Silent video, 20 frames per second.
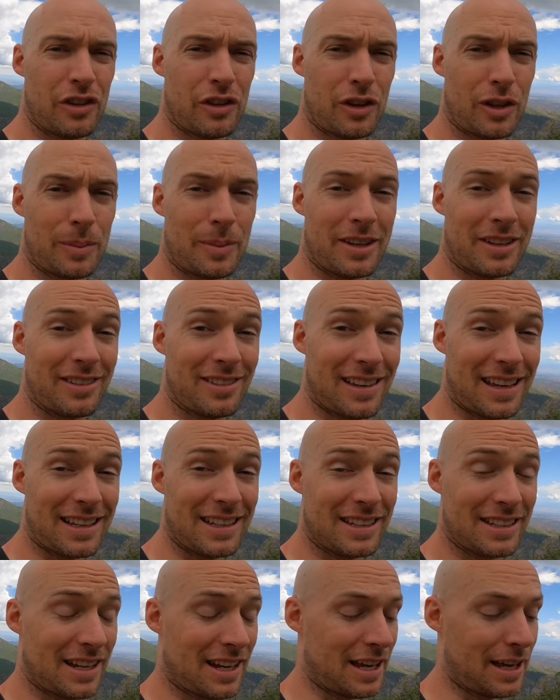is only my
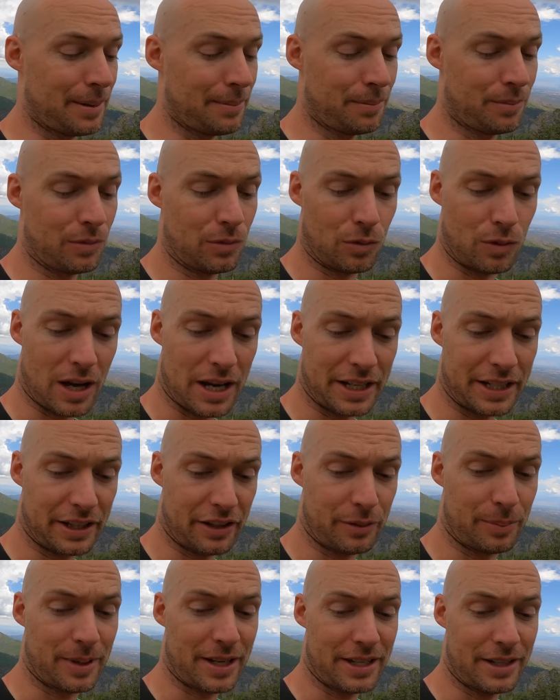second time riding
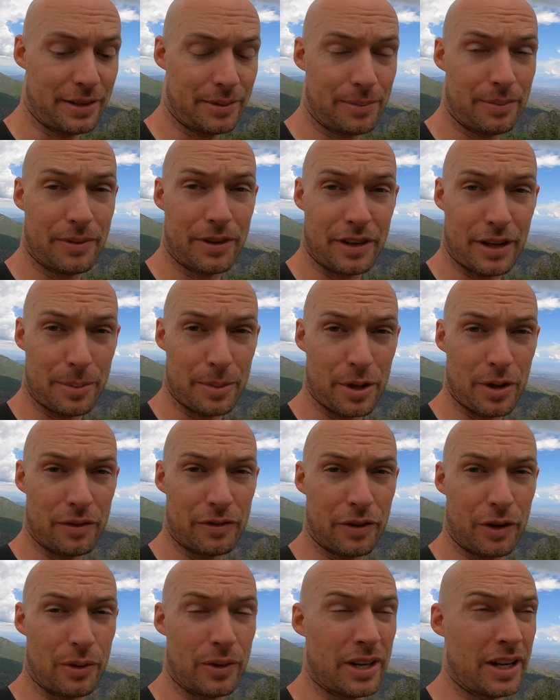this bike, the W
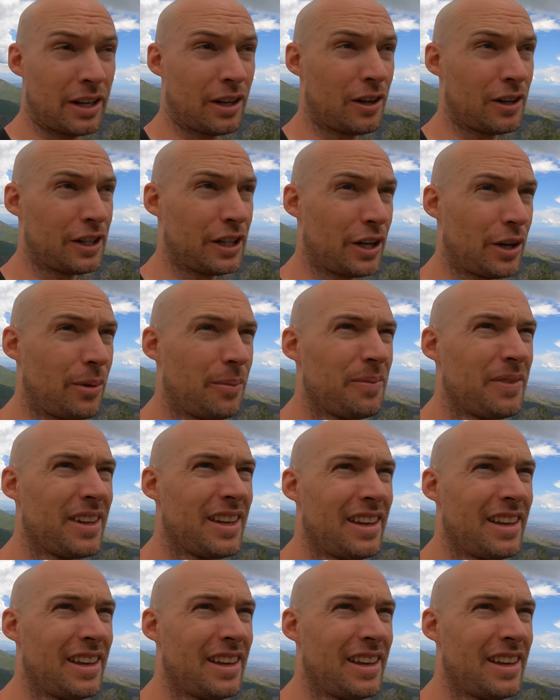F O nine R D O.